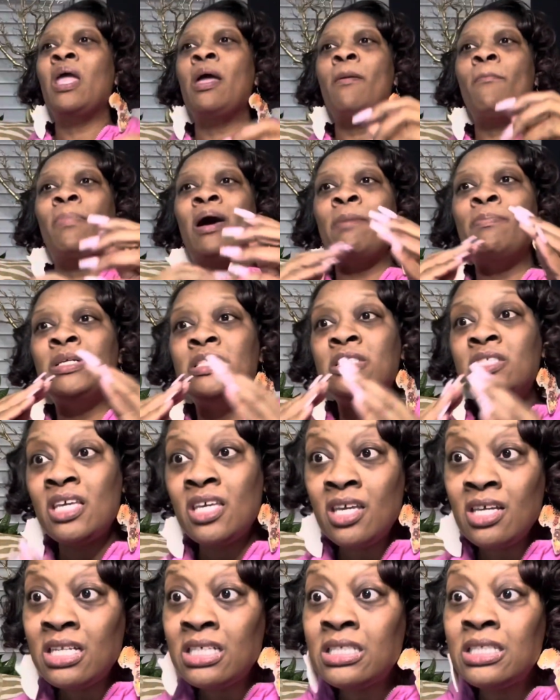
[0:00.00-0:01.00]
By
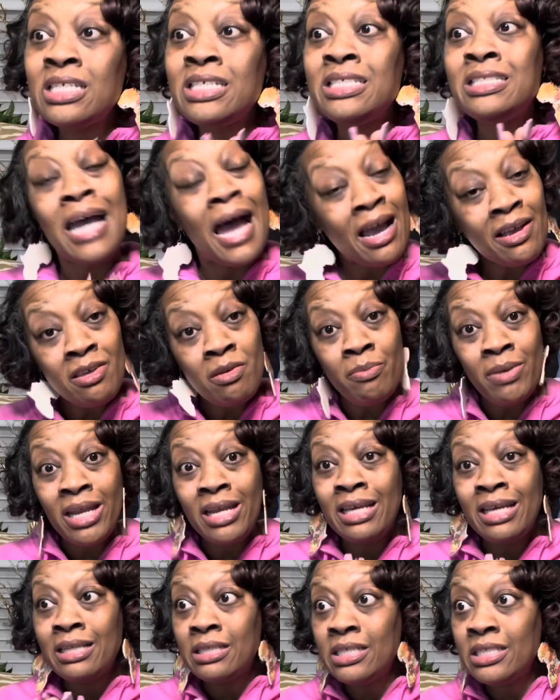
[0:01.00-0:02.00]
meticulously
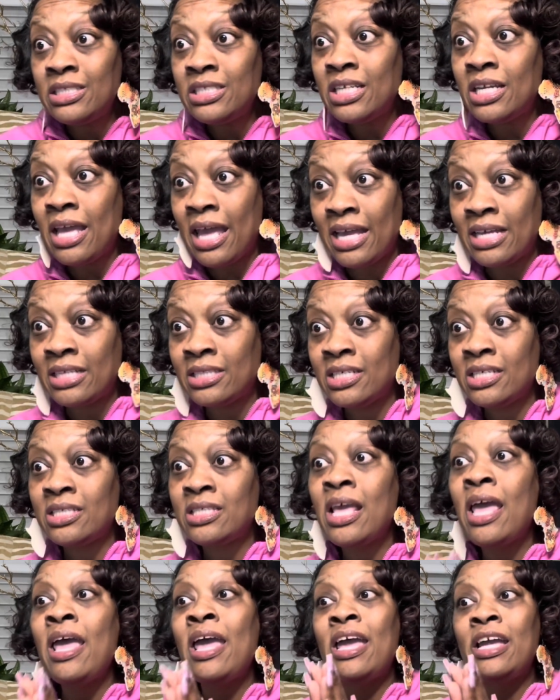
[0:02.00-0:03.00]
documenting lynching cases
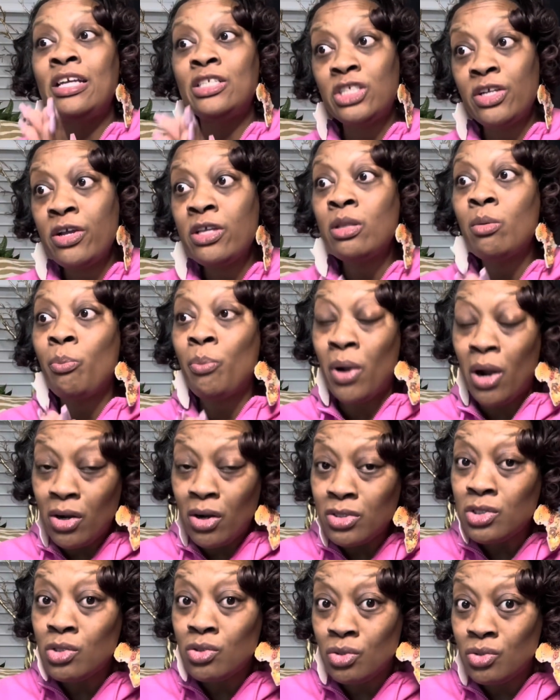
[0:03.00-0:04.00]
and sharing the
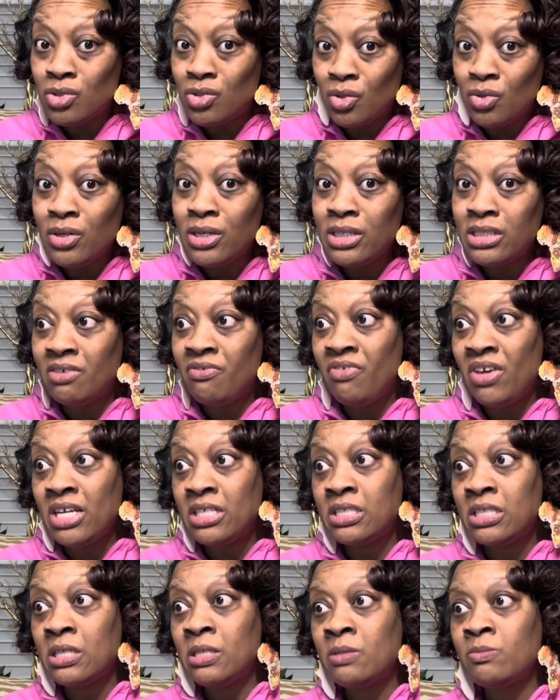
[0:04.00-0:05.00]
personal stories of
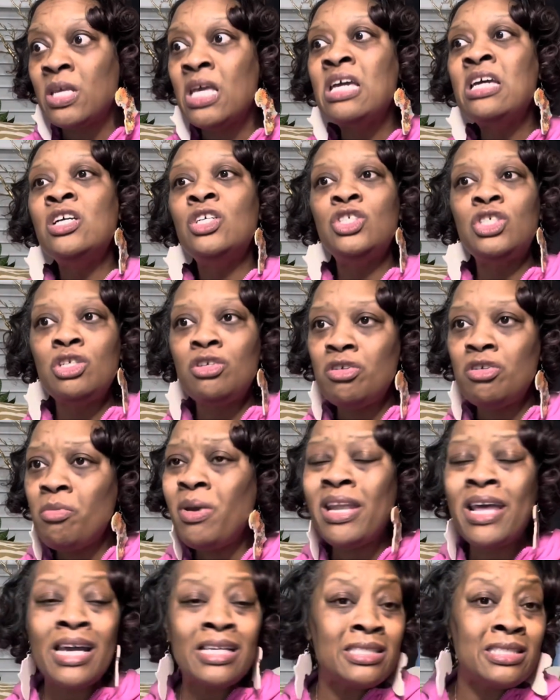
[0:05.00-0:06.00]
victims, she
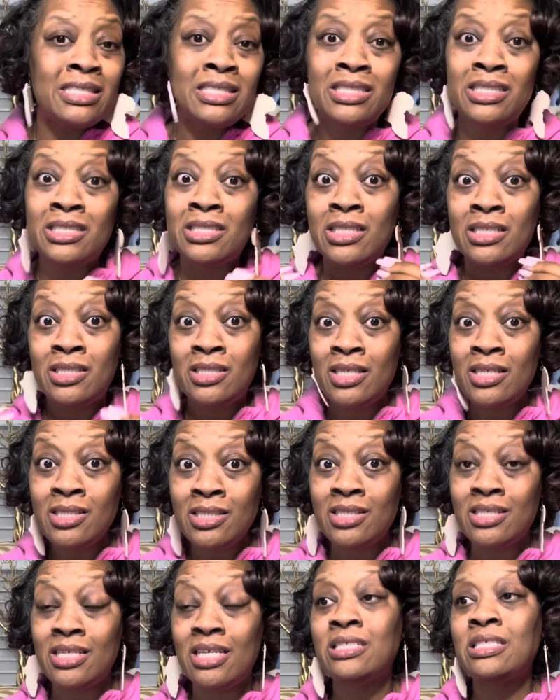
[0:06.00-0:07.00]
humanized the
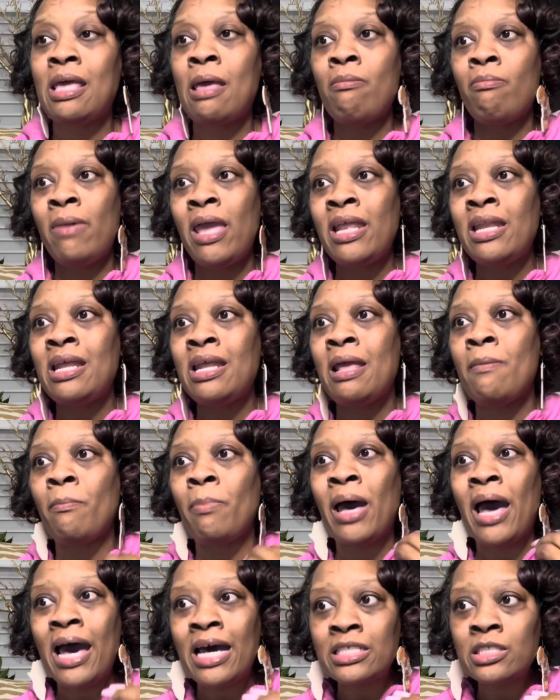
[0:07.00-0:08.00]
statistics and made it
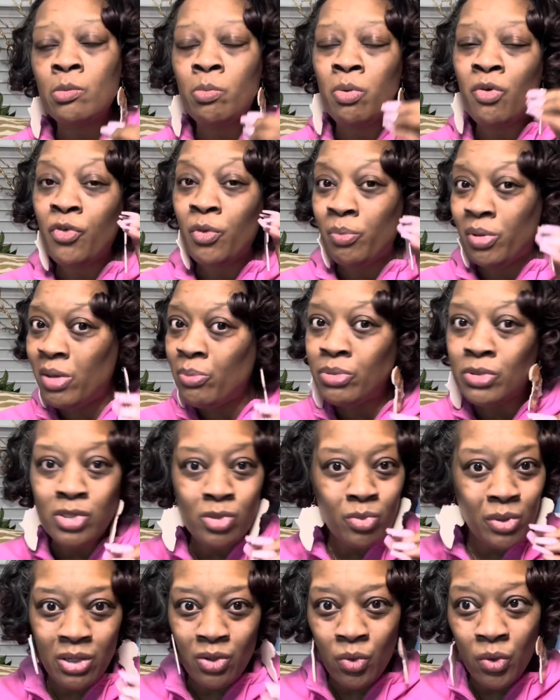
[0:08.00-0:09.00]
impossible for people to
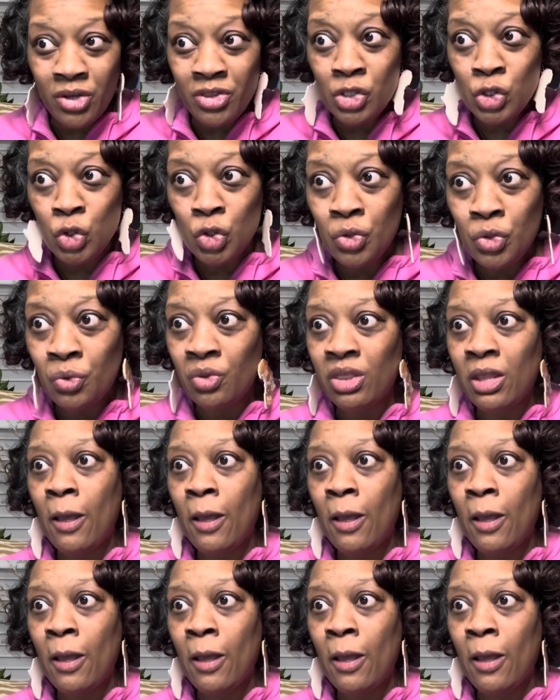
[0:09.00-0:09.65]
ignore the truth.